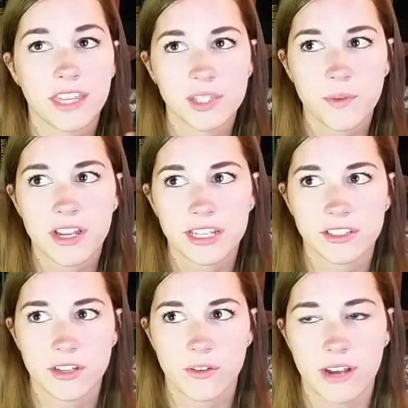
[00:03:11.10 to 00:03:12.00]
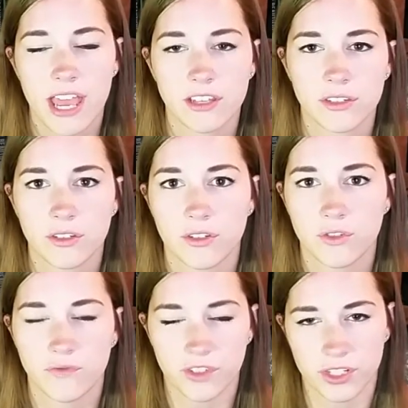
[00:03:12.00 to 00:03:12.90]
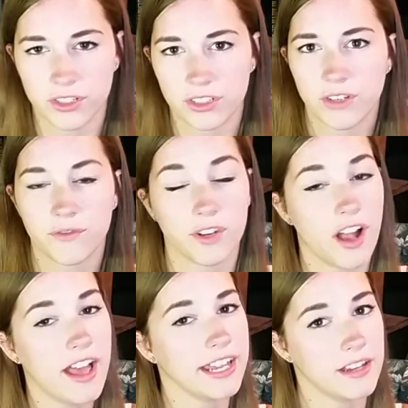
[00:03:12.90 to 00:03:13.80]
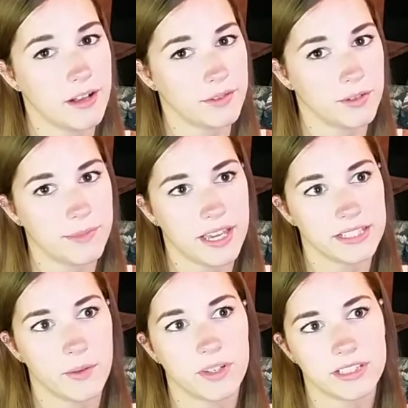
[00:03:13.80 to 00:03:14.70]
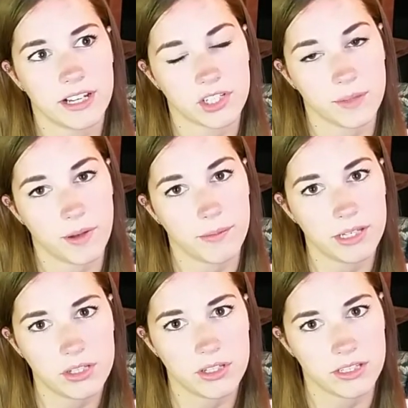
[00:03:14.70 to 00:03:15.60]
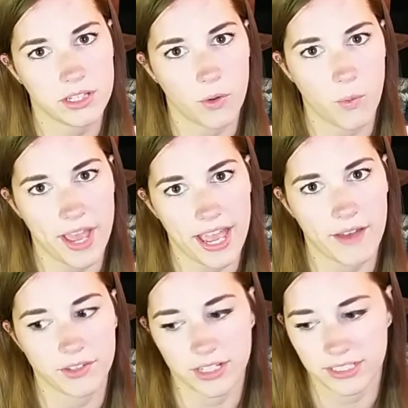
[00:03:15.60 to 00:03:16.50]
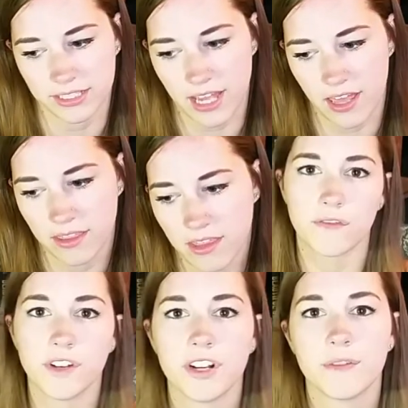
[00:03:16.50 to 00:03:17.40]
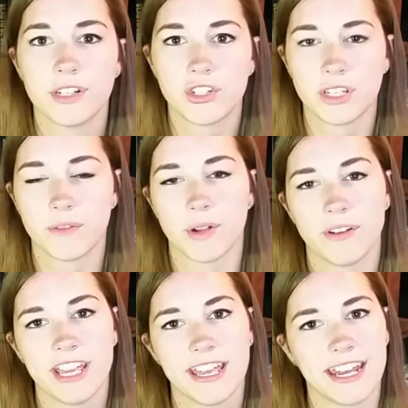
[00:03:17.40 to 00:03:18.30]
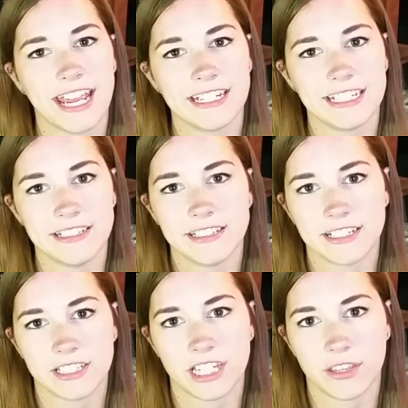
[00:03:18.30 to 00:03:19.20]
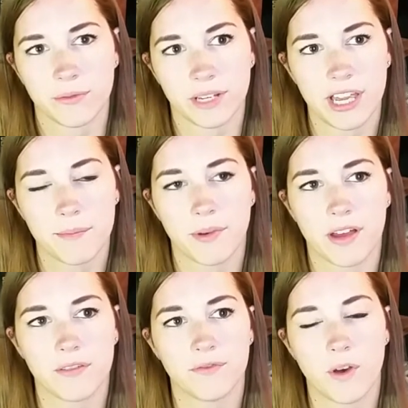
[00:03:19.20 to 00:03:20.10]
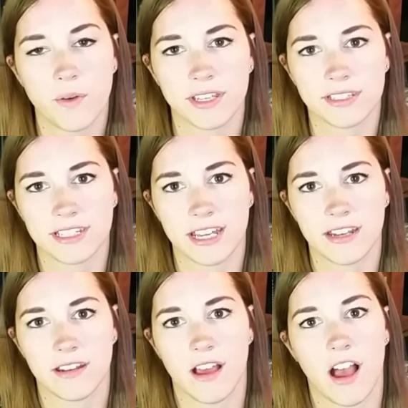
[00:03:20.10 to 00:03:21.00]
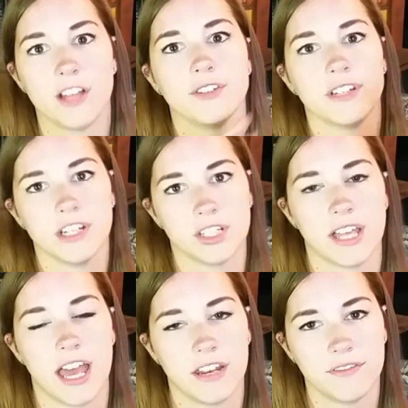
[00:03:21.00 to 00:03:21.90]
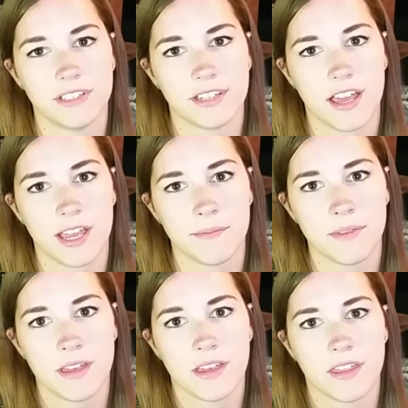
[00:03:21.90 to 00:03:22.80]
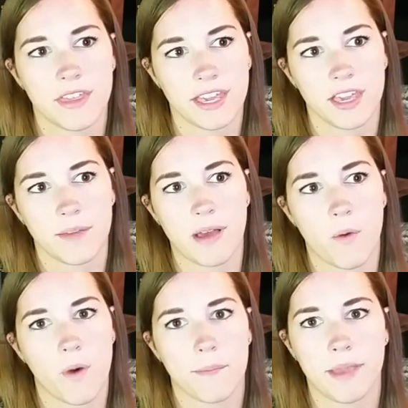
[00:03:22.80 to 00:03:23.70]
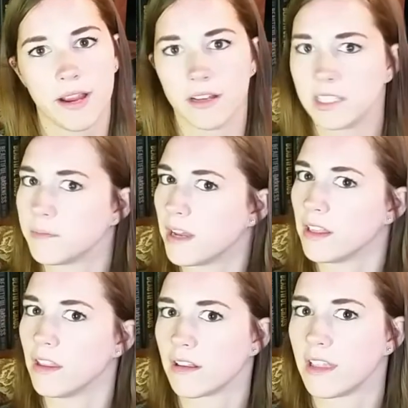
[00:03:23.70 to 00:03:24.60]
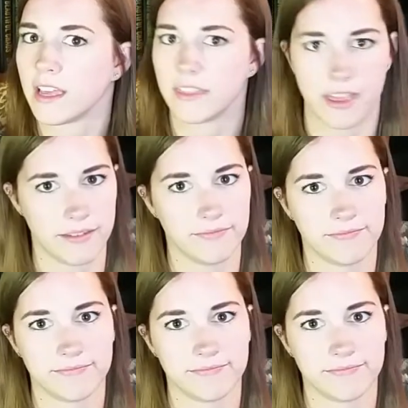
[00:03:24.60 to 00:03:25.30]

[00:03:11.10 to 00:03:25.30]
This one is known as Verne's forgotten novel because it wasn't actually published until way after his death. Verne originally wrote it in 1863, but focused it 100 years ahead of his time, thinking about what Paris might look like then.